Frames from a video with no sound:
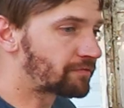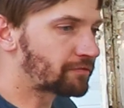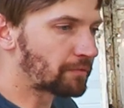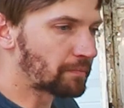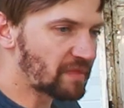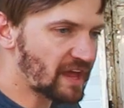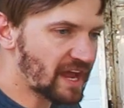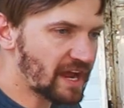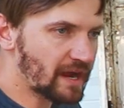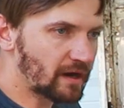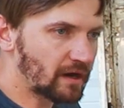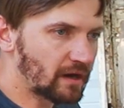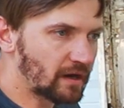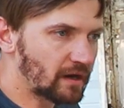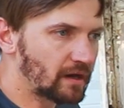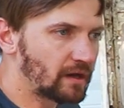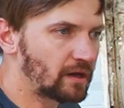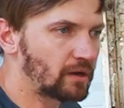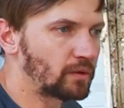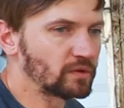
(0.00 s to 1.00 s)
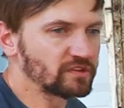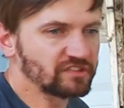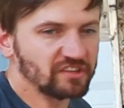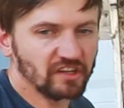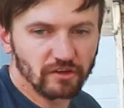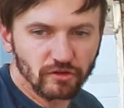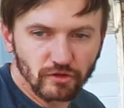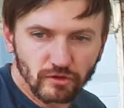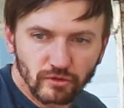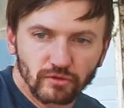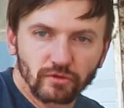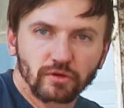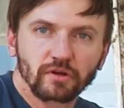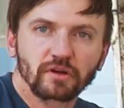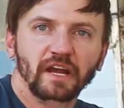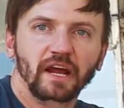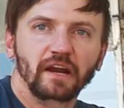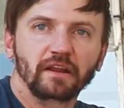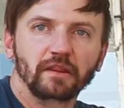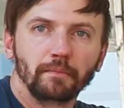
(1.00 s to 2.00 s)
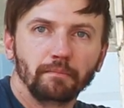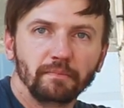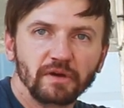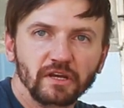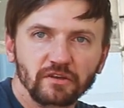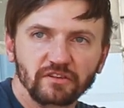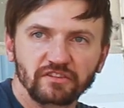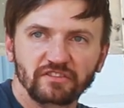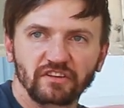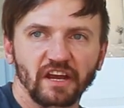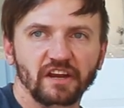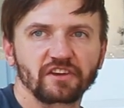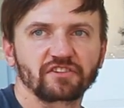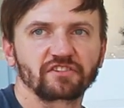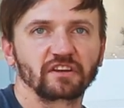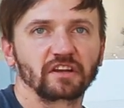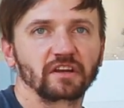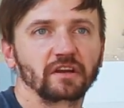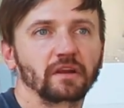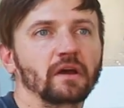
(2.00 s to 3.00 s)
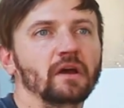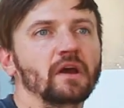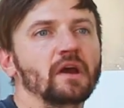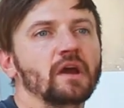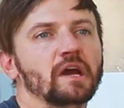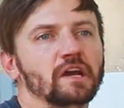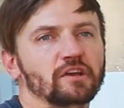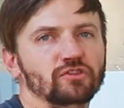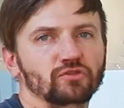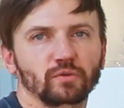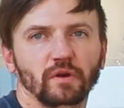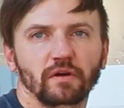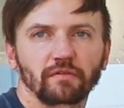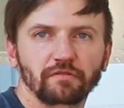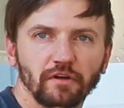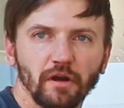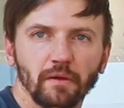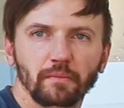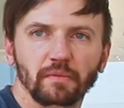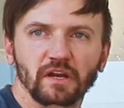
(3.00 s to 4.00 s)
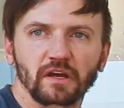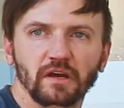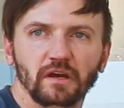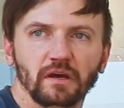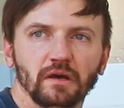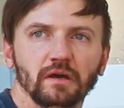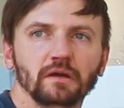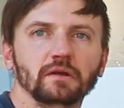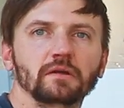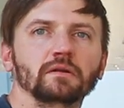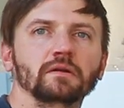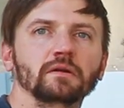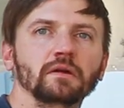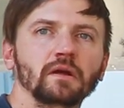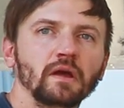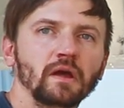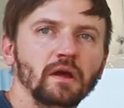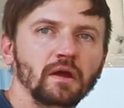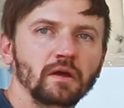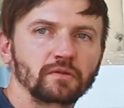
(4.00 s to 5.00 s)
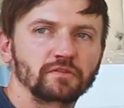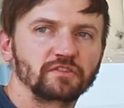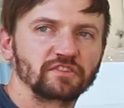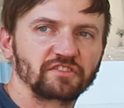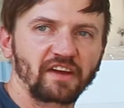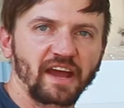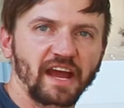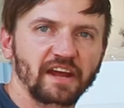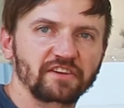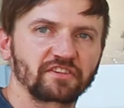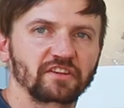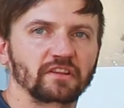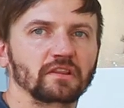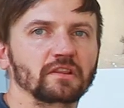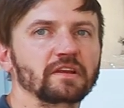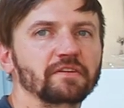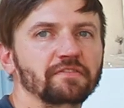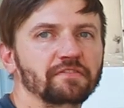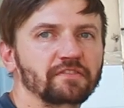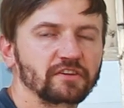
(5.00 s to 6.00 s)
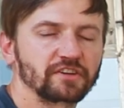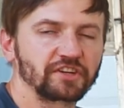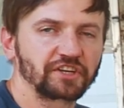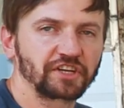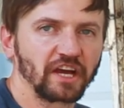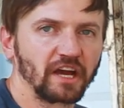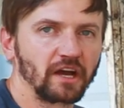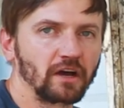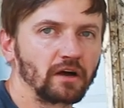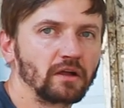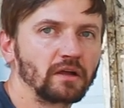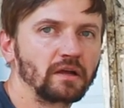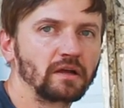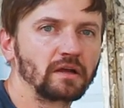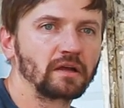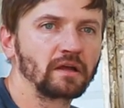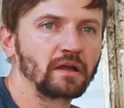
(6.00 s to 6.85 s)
from there, once I do kind of the middle section, is whenever I'm going to detach and lift the shell.